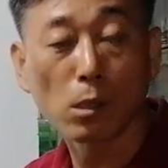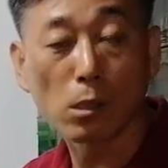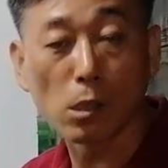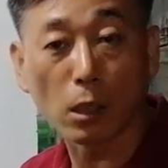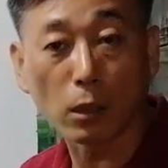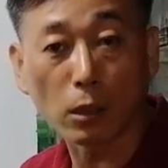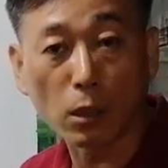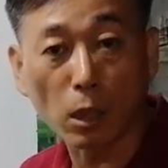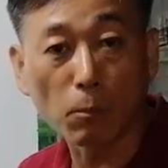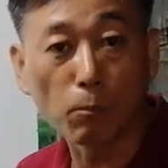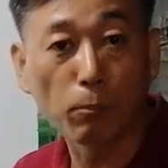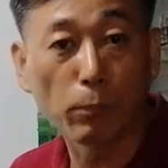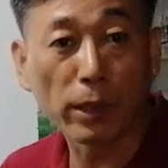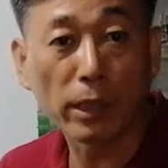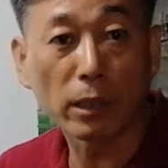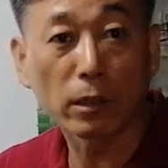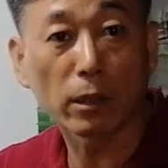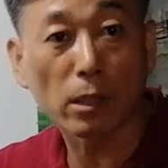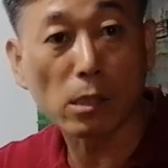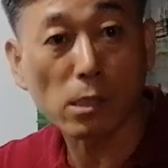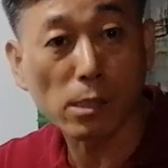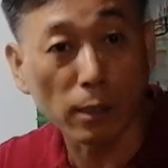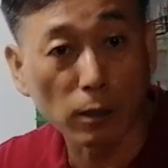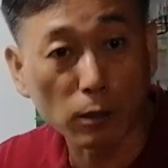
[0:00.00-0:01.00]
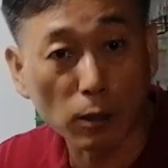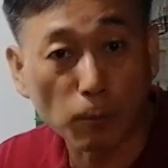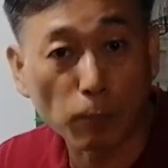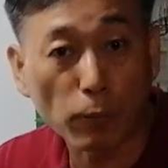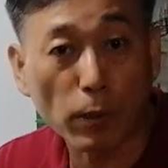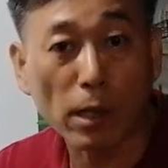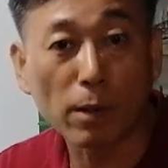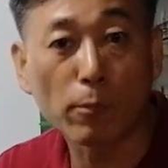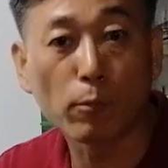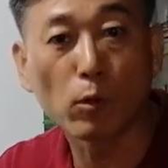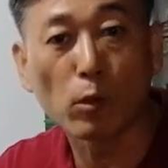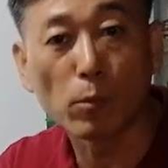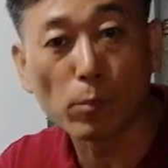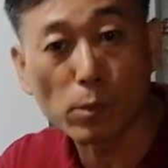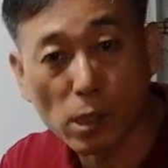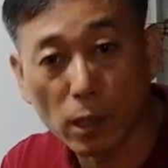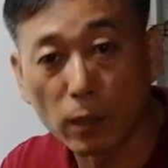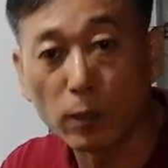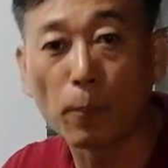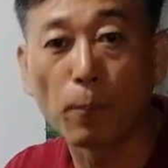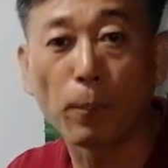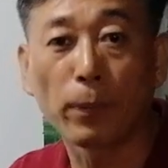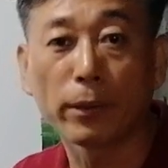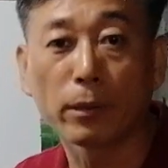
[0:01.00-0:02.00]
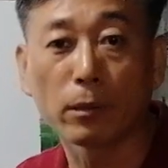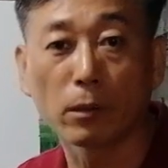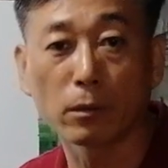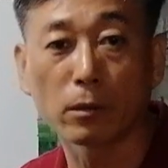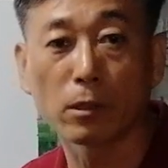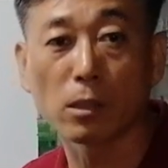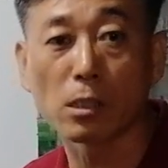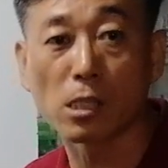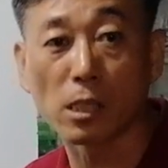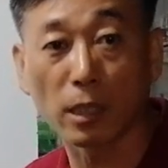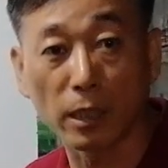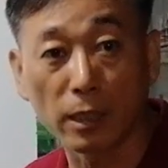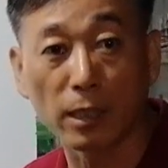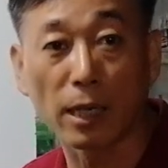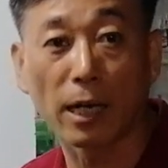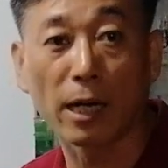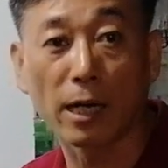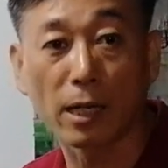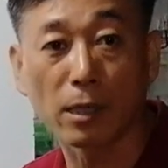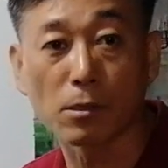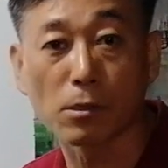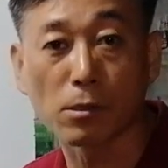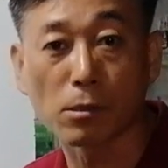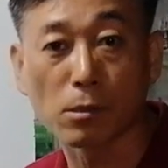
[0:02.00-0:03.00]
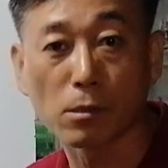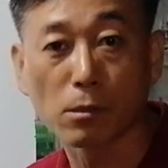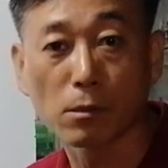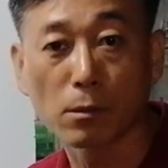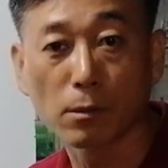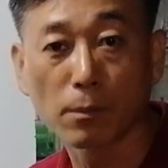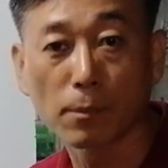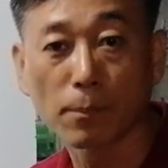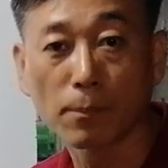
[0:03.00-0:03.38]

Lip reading: Satan bring this the problems and difficulties in us.